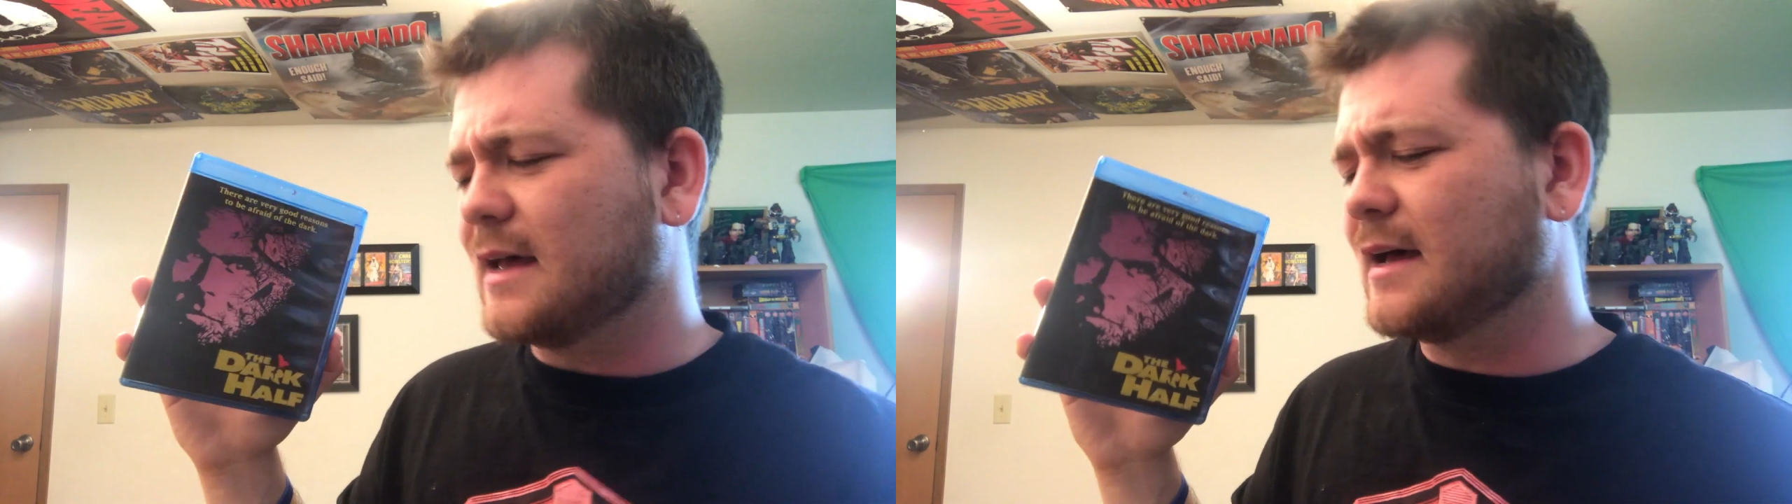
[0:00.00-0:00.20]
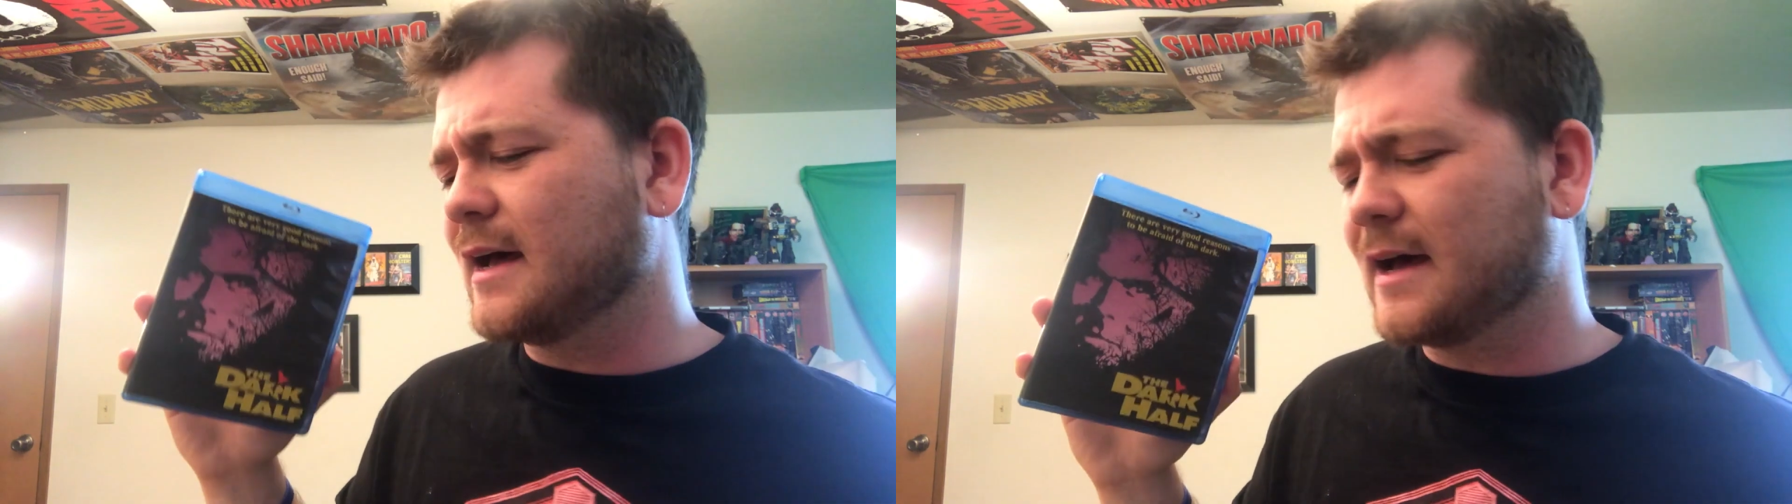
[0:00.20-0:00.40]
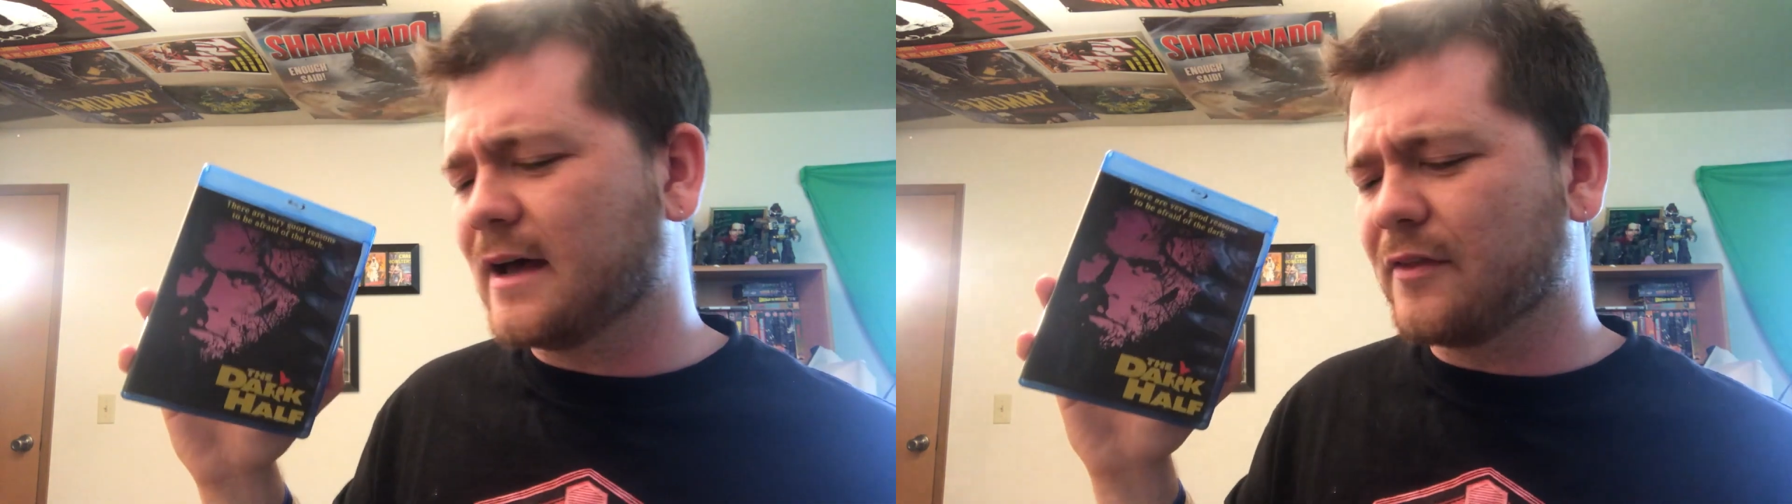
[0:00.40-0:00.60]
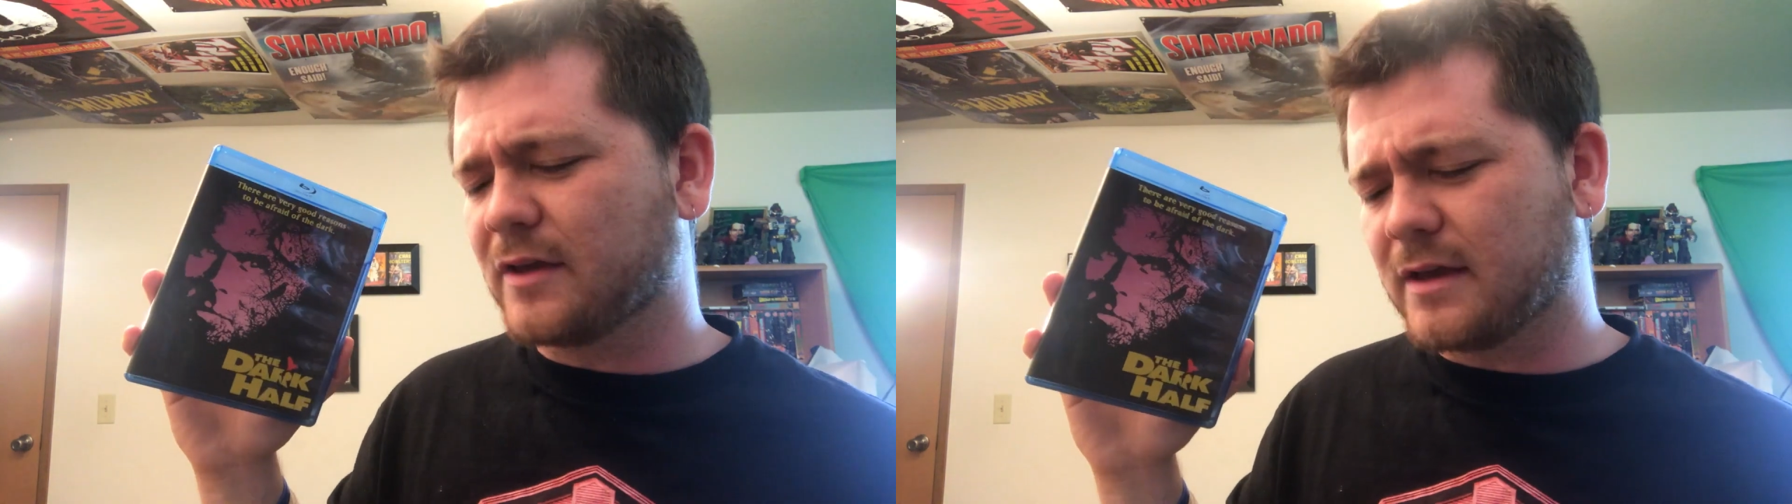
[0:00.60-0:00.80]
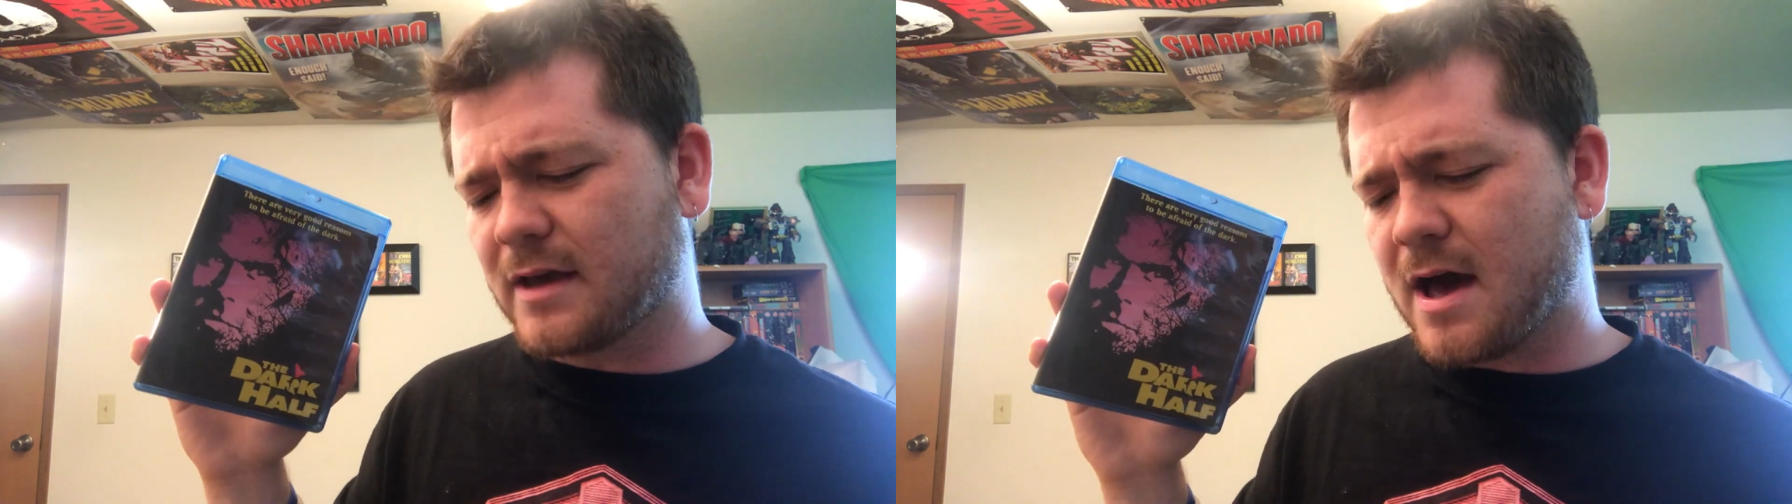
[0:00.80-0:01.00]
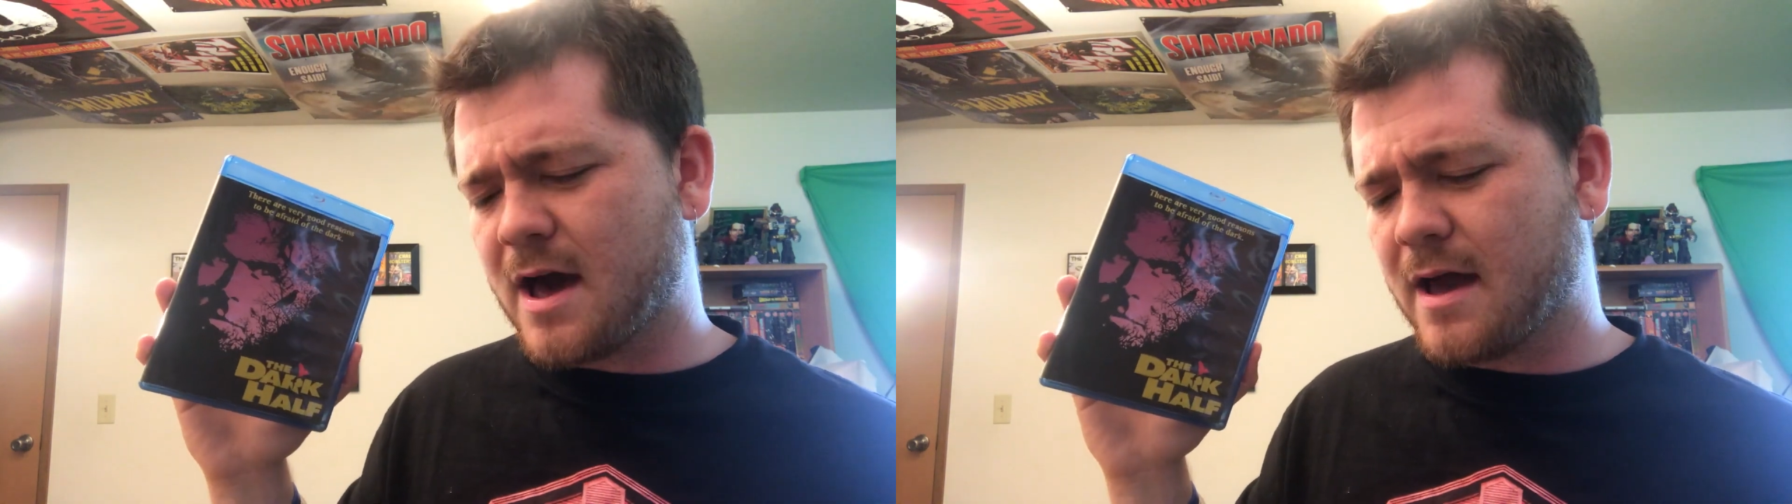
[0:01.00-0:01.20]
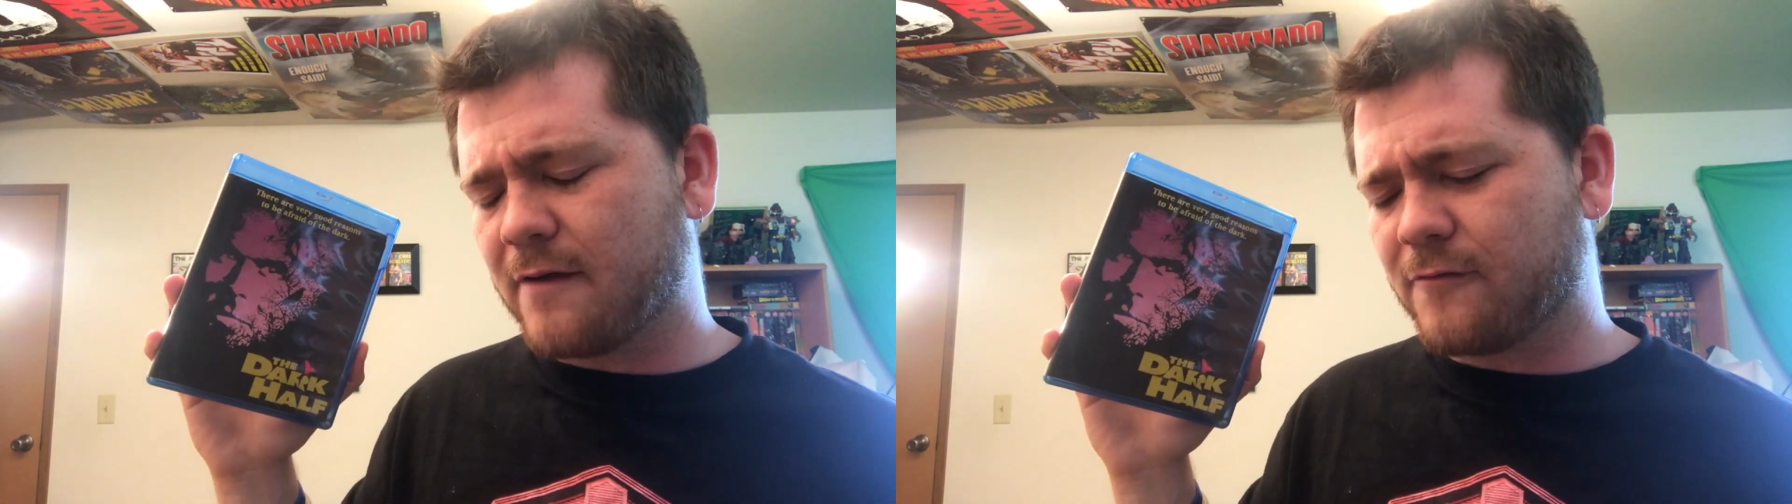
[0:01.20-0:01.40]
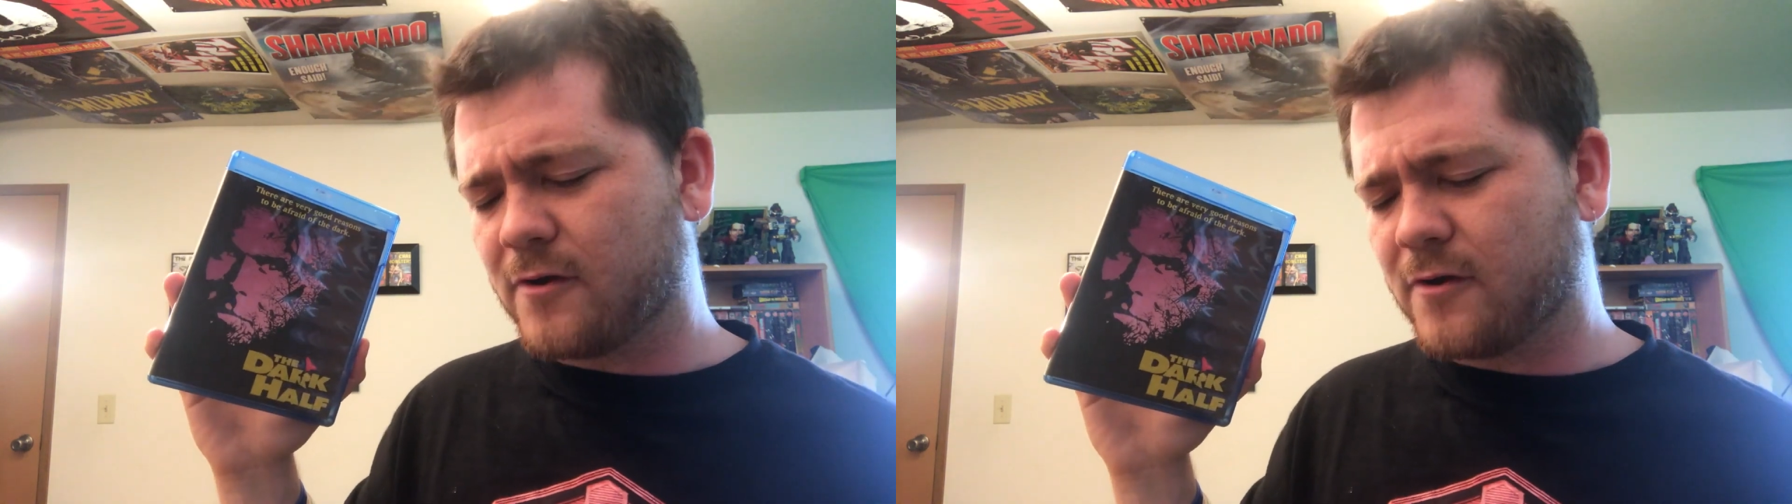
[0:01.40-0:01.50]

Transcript: the guy